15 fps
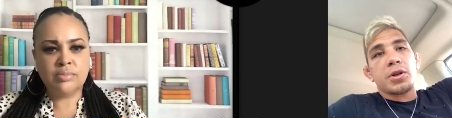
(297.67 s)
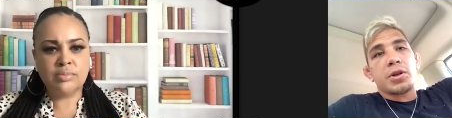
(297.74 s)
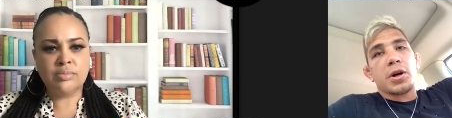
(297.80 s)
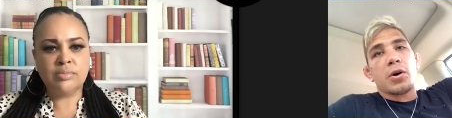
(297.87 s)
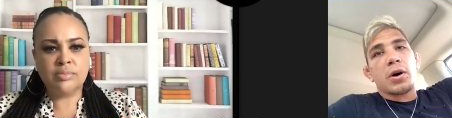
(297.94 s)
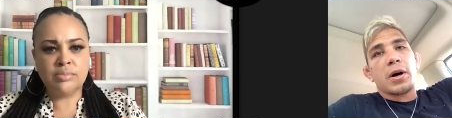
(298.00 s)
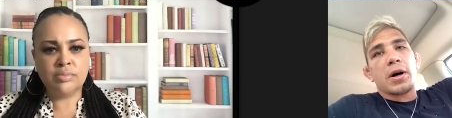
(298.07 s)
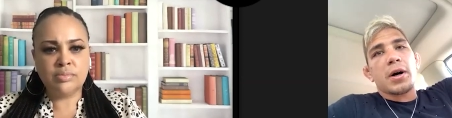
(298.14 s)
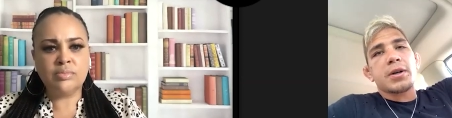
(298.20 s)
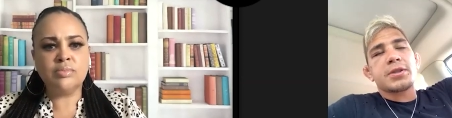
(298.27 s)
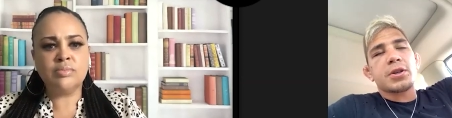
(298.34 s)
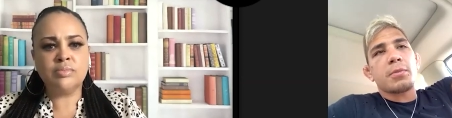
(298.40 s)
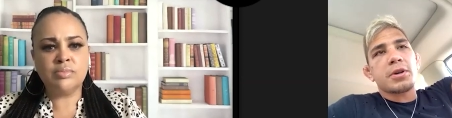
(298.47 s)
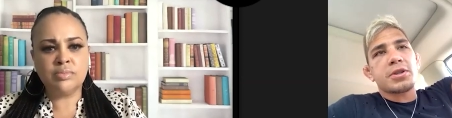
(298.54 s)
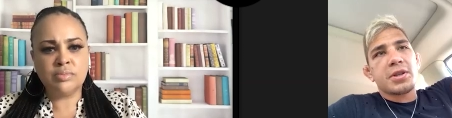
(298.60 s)
Speaker 1: You know, uh, so
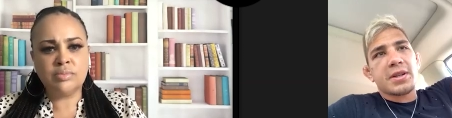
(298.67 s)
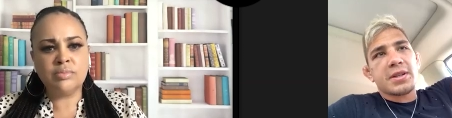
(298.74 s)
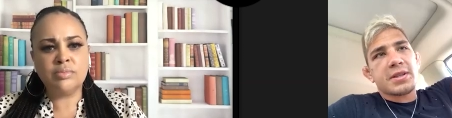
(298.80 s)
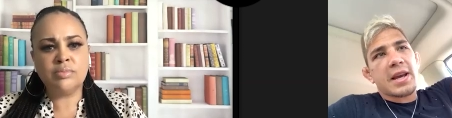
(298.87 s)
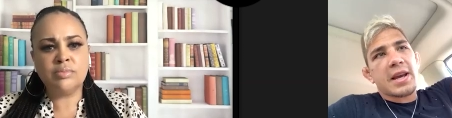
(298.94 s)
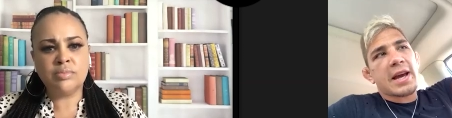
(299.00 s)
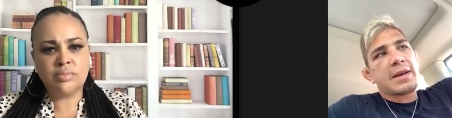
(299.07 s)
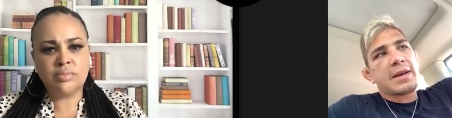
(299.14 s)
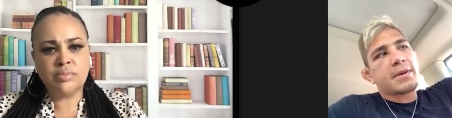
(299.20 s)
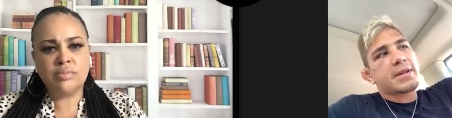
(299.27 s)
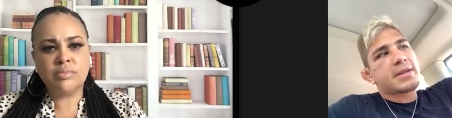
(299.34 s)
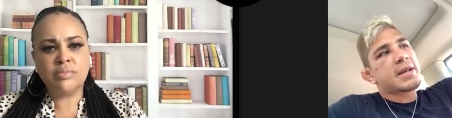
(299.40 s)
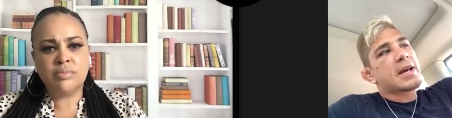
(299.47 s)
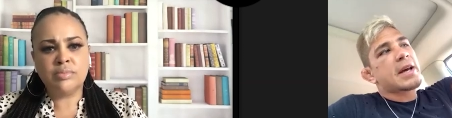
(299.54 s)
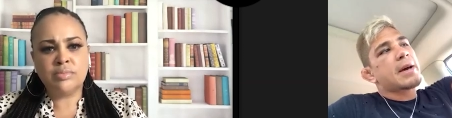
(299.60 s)
much of this game
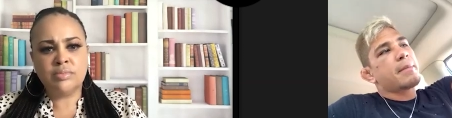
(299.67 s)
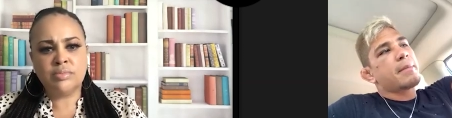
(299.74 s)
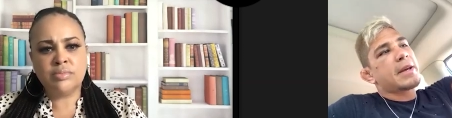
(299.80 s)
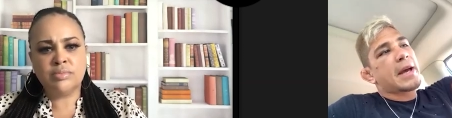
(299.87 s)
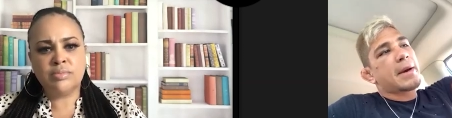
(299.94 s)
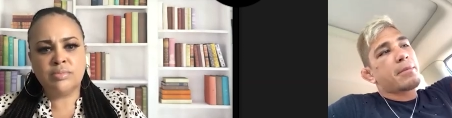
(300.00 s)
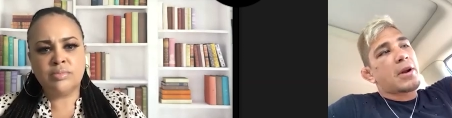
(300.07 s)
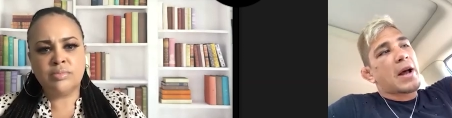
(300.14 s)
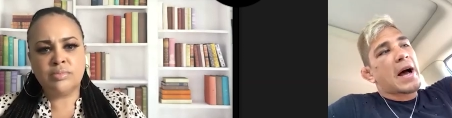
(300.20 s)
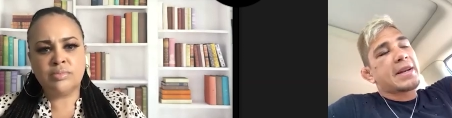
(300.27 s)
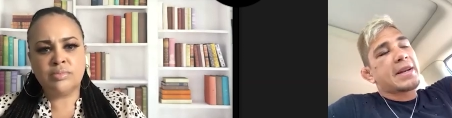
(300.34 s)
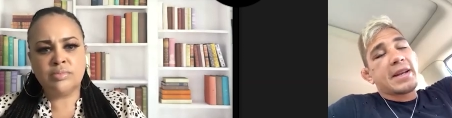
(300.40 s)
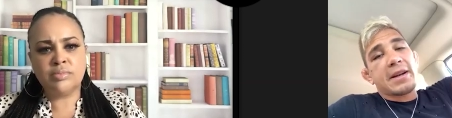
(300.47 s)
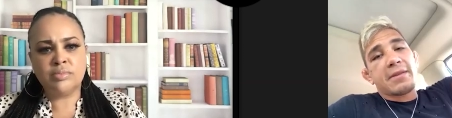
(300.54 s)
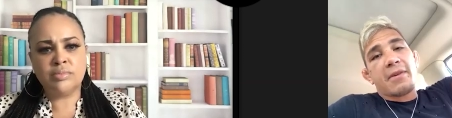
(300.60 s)
is being able to
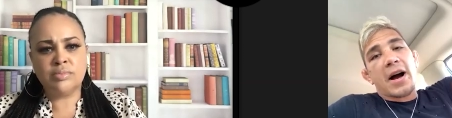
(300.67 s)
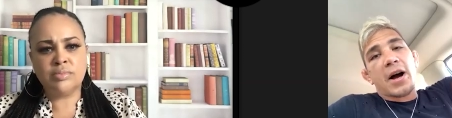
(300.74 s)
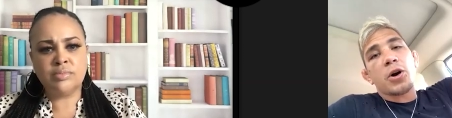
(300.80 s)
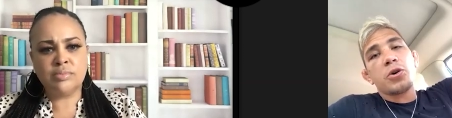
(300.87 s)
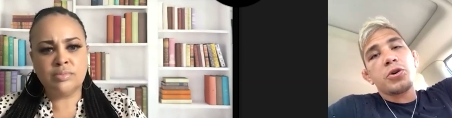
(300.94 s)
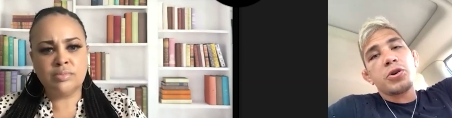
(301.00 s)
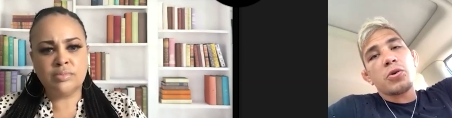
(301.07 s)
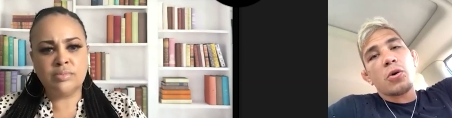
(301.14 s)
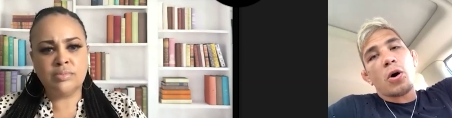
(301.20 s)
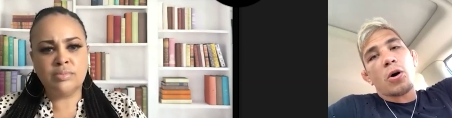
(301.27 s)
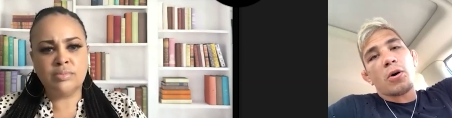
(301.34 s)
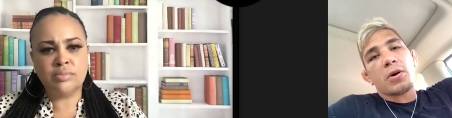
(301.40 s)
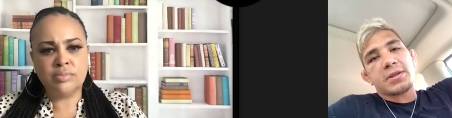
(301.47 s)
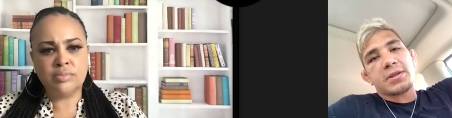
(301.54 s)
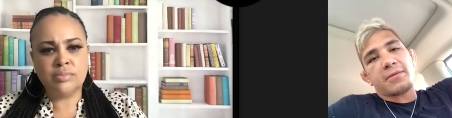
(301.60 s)
identify who you
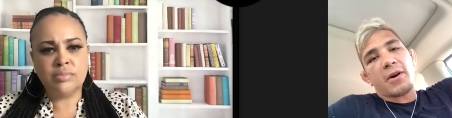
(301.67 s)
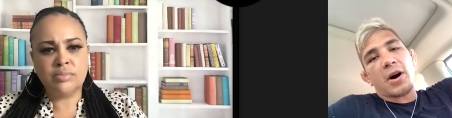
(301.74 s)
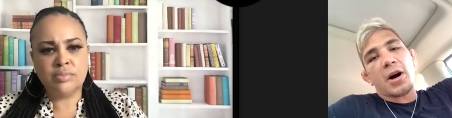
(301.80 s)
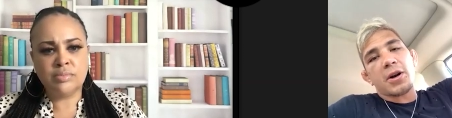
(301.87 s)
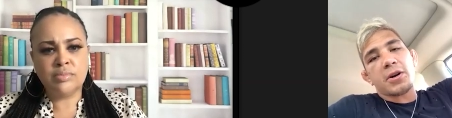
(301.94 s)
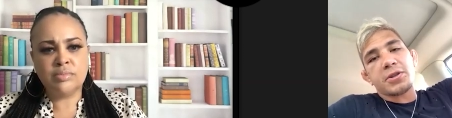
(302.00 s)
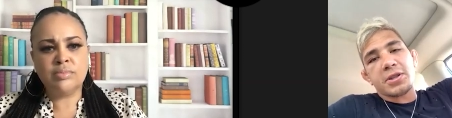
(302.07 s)
are as a fighter.